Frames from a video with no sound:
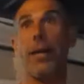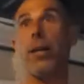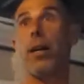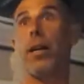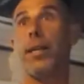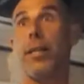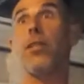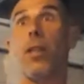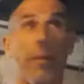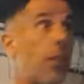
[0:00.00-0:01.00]
And uh,
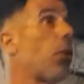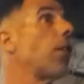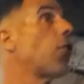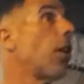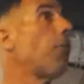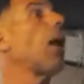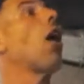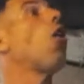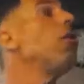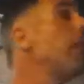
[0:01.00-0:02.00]
he says, Yeah, that's great. You're
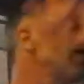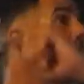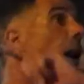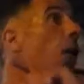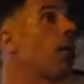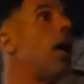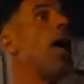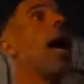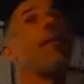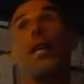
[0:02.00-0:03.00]
going to fly over the
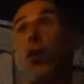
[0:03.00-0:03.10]
town